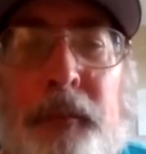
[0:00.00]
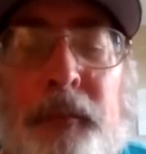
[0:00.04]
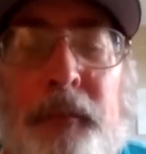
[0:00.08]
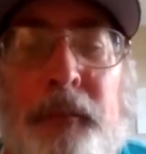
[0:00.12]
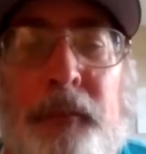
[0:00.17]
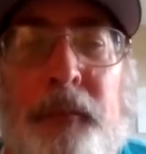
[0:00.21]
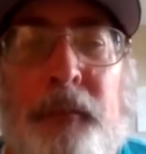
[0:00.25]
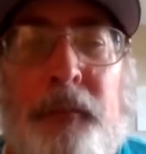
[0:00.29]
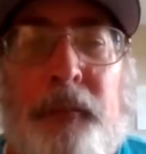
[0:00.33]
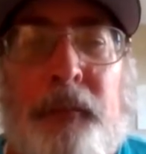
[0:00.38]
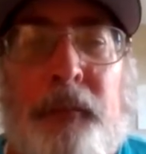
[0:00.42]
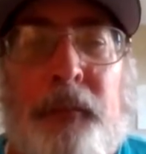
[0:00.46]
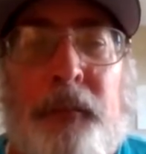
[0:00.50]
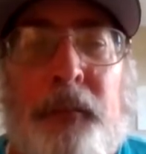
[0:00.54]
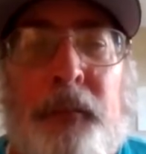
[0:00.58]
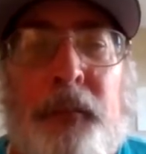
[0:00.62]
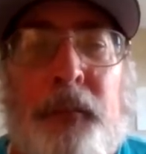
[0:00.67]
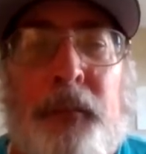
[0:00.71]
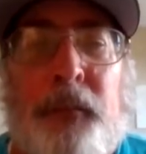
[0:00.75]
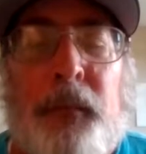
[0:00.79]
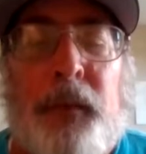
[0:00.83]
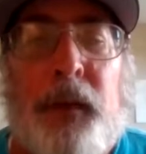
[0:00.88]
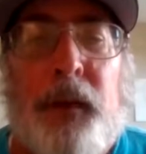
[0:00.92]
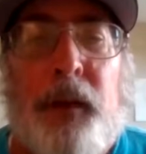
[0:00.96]

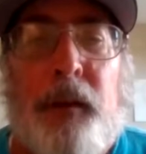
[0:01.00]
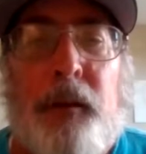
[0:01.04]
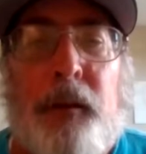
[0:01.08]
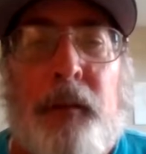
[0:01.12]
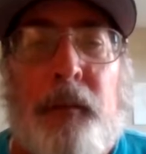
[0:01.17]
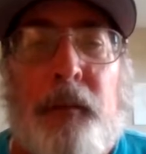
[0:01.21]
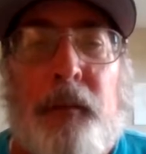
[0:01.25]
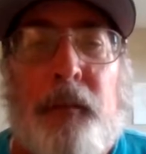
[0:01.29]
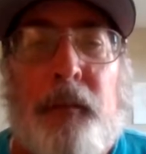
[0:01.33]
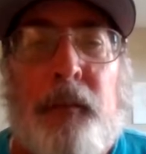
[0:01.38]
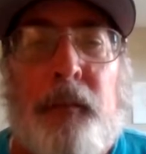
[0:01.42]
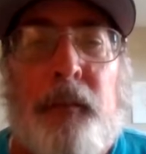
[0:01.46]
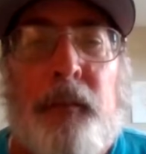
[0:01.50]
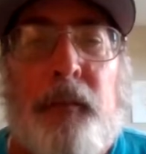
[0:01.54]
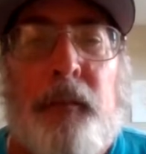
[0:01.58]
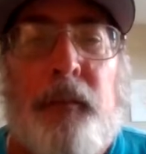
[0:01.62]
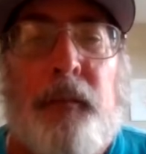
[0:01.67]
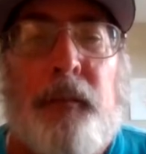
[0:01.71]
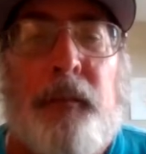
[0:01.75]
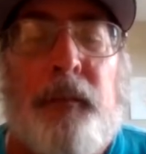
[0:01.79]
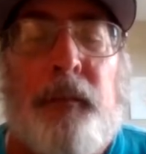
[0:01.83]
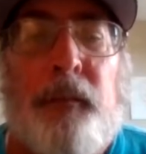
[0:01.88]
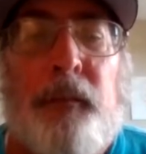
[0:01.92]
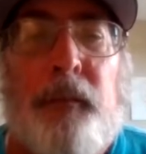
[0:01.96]

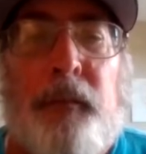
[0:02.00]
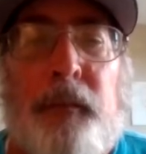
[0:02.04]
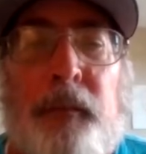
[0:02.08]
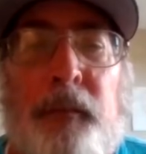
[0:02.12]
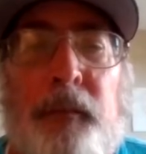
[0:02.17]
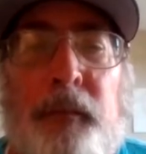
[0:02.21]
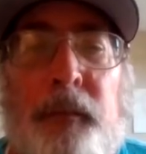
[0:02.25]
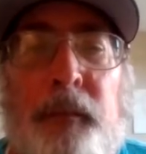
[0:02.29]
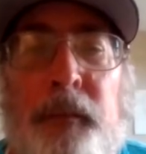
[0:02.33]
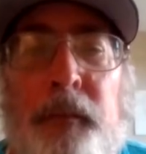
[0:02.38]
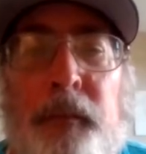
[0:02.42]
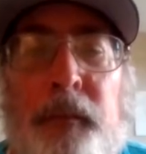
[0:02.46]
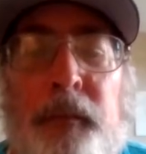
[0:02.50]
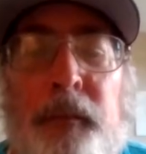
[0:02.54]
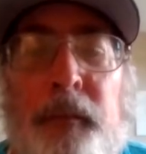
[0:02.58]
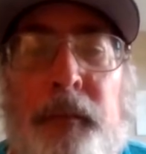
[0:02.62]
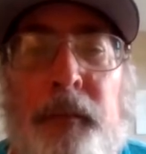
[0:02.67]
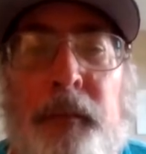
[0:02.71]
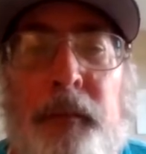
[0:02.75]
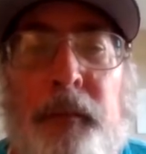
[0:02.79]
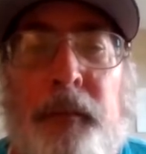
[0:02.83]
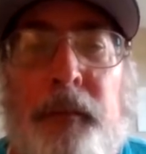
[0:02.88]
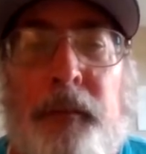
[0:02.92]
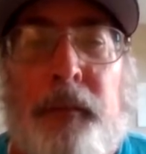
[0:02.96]

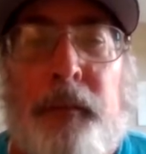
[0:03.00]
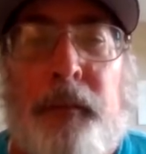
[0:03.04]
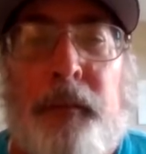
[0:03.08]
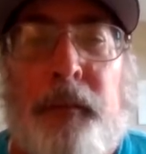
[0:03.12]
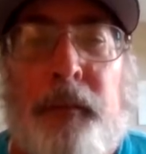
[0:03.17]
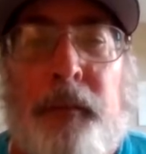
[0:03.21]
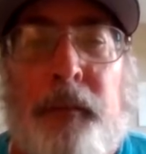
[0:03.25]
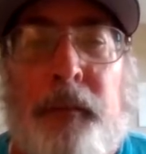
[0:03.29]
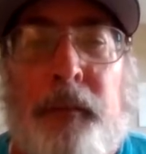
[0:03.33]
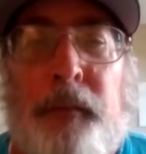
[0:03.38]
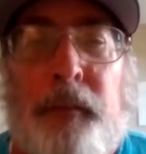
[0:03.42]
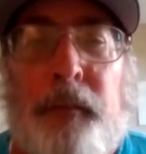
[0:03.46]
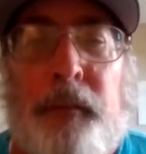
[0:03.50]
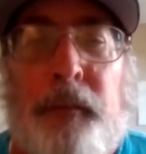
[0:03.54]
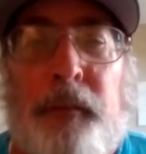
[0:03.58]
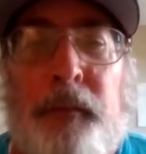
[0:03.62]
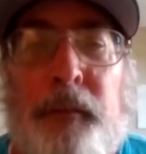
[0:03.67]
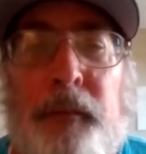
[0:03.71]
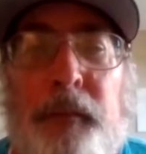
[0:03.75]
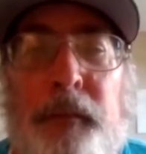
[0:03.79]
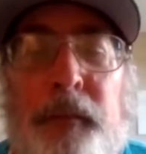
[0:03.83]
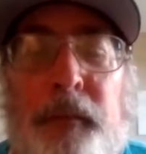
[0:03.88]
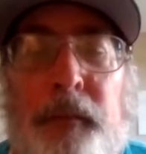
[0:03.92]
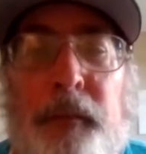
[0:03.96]

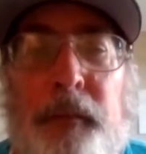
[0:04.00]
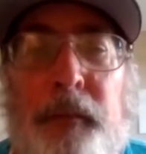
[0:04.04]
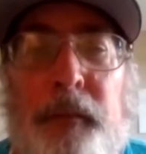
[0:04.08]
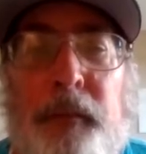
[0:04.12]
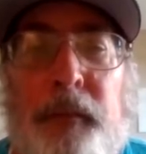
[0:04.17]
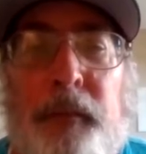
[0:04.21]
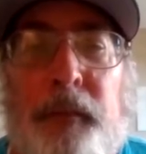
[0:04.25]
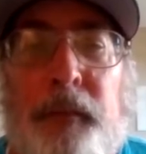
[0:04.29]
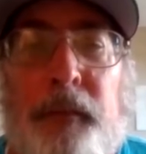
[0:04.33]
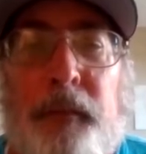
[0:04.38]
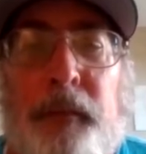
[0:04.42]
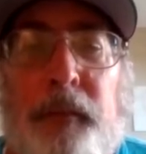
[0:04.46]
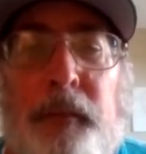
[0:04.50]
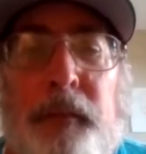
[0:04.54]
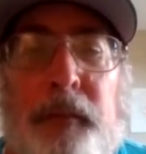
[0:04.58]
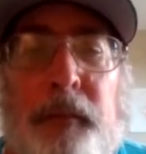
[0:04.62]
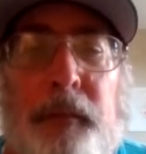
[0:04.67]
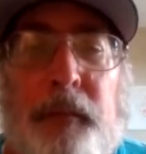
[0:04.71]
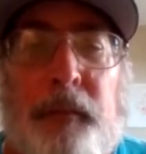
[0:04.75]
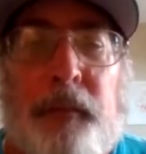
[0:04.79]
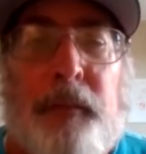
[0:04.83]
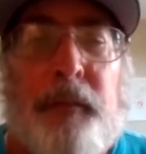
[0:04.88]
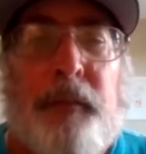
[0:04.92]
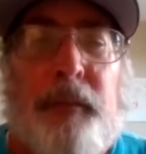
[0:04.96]

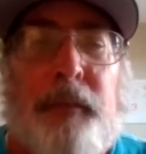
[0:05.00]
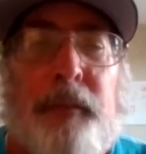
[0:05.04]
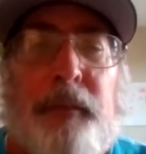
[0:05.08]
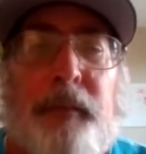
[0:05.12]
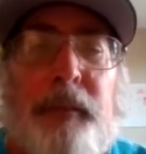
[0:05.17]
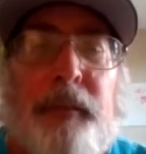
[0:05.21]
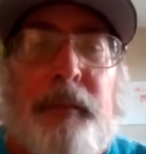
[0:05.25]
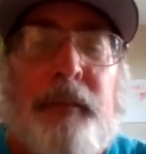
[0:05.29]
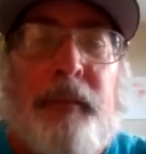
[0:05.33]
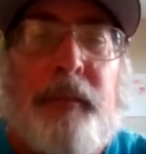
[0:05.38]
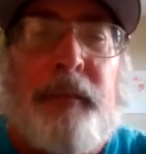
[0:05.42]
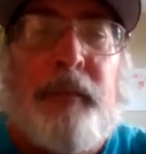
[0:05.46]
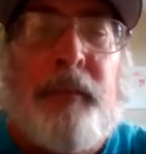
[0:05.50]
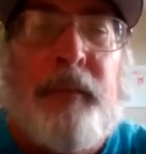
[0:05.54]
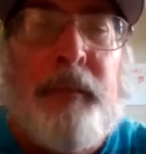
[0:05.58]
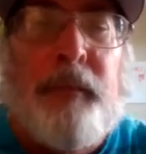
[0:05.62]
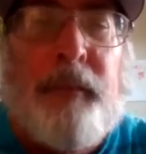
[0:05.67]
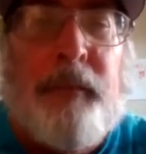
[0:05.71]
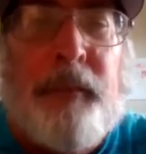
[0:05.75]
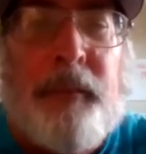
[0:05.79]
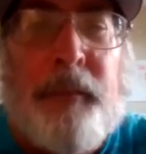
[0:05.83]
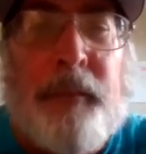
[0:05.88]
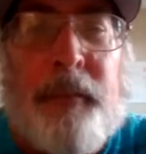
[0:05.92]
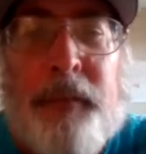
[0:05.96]

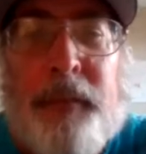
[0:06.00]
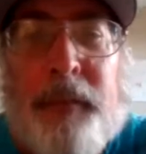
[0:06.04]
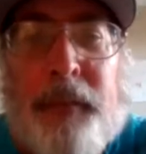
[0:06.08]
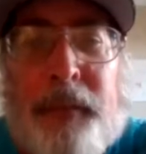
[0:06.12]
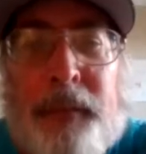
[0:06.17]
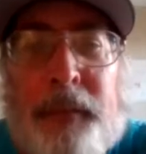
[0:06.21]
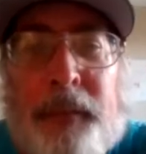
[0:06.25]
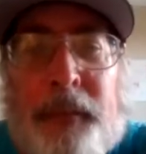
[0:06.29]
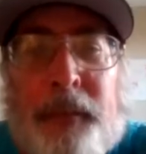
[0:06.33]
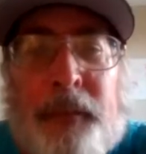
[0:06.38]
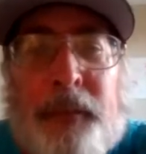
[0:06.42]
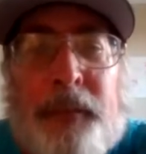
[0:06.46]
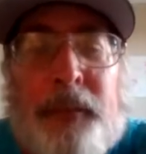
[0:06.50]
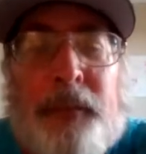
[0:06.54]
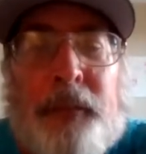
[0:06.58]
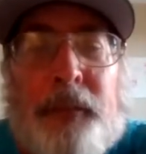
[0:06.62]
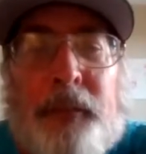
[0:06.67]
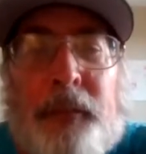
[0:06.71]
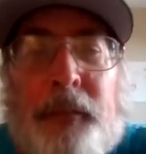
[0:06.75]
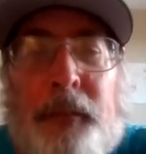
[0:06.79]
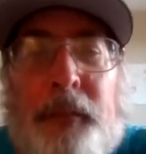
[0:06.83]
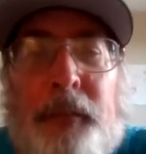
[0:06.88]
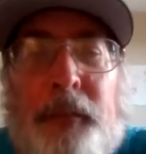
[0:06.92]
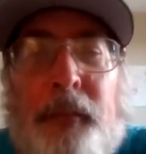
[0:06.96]

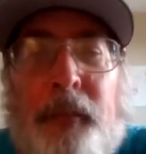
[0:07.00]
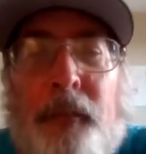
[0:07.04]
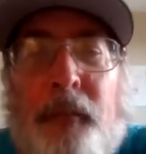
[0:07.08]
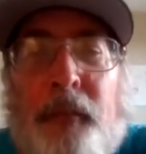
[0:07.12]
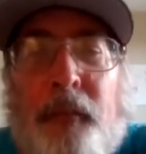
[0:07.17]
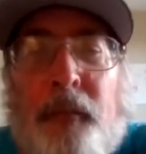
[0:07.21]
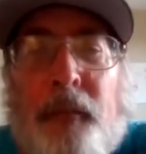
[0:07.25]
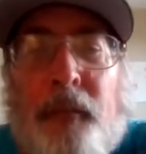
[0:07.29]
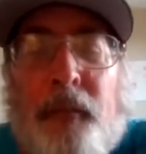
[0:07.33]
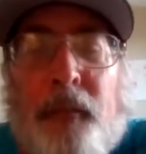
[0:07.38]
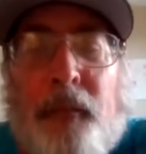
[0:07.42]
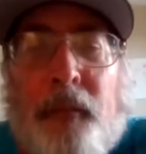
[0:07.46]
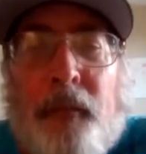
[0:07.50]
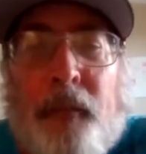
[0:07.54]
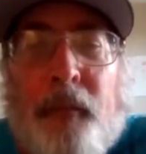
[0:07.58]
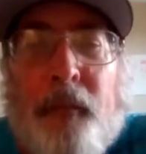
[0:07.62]
(silent)